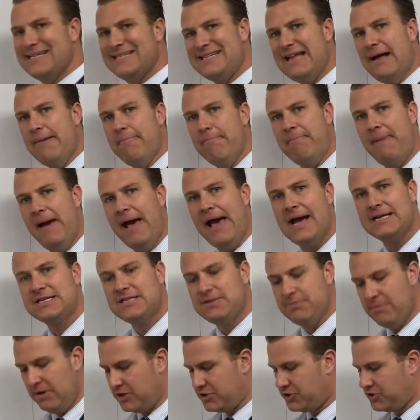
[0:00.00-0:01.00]
step back
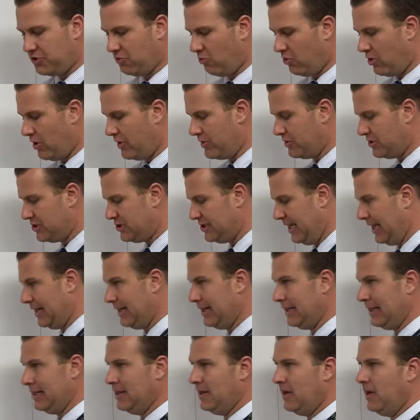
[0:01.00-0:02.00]
to make sure we're
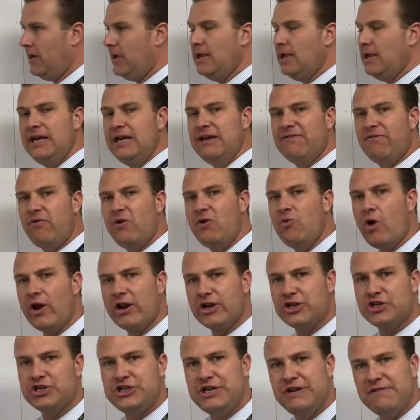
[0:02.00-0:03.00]
understanding, if we want
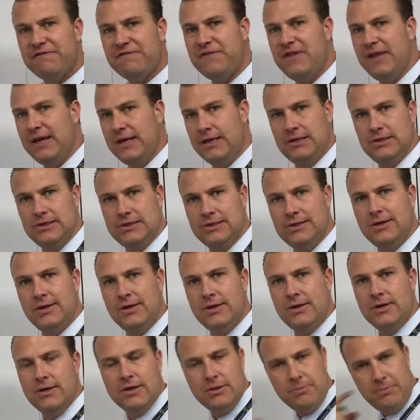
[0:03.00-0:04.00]
to shift things,
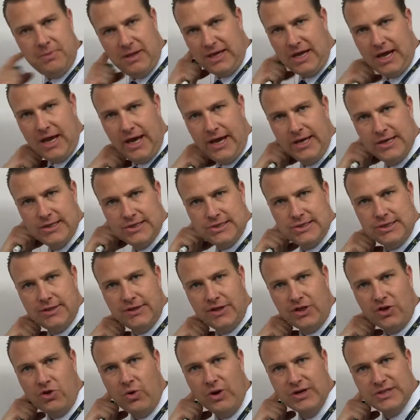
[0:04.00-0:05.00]
because
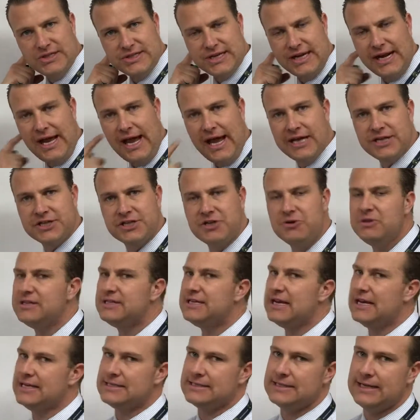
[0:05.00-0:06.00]
the quiz is going to ask you and the
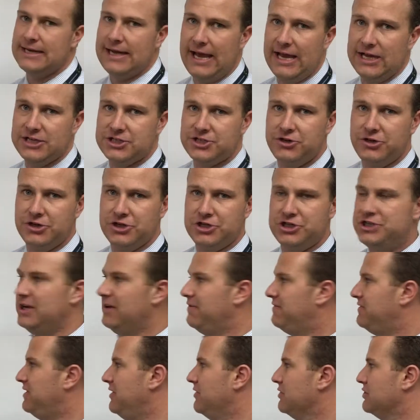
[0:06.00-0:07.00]
test is going to ask you to
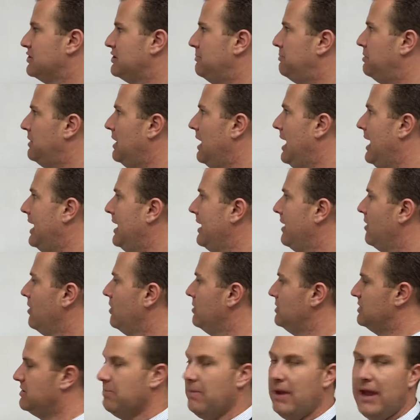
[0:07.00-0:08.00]
shift either supply,
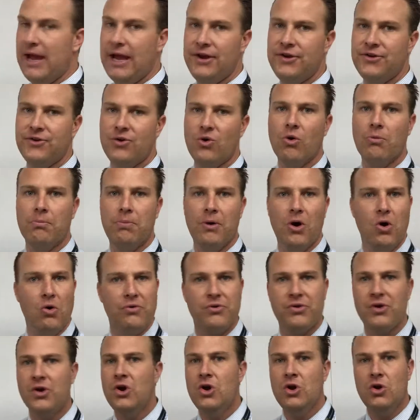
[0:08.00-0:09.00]
demand, or
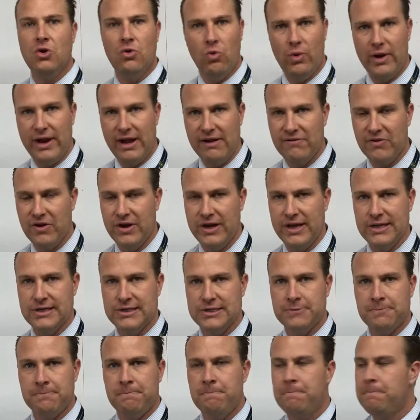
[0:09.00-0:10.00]
both, whatever it
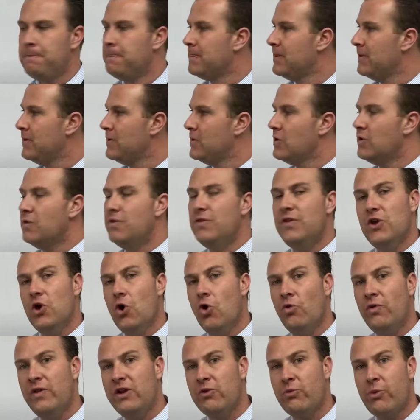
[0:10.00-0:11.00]
is. The
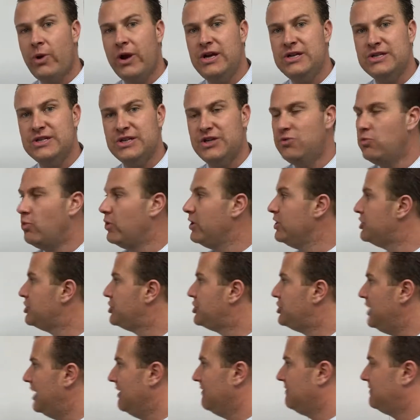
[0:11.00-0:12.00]
only reason we
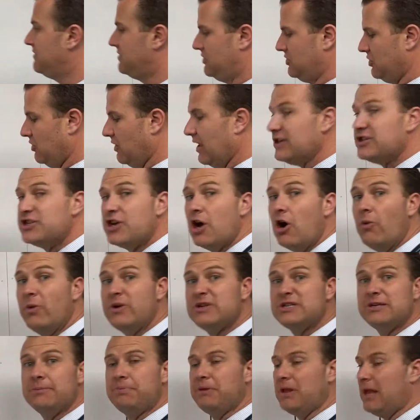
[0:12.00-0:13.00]
shift, so let's go
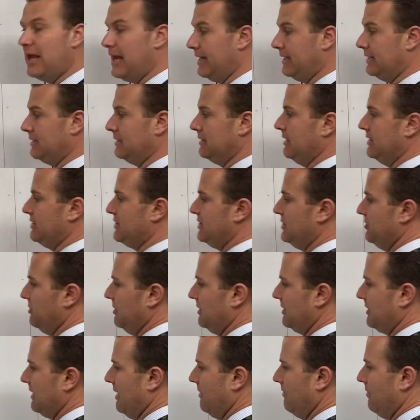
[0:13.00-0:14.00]
with supply. Let's do
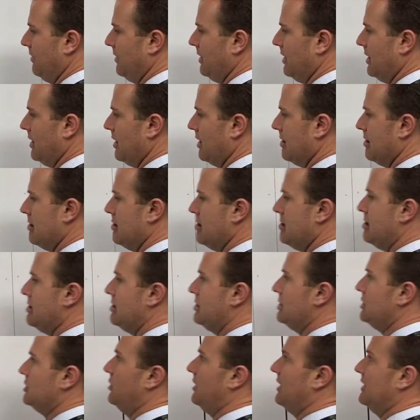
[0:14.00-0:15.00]
it that one here.
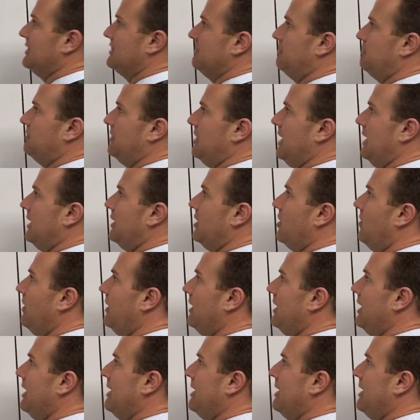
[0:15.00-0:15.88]
So I got supply going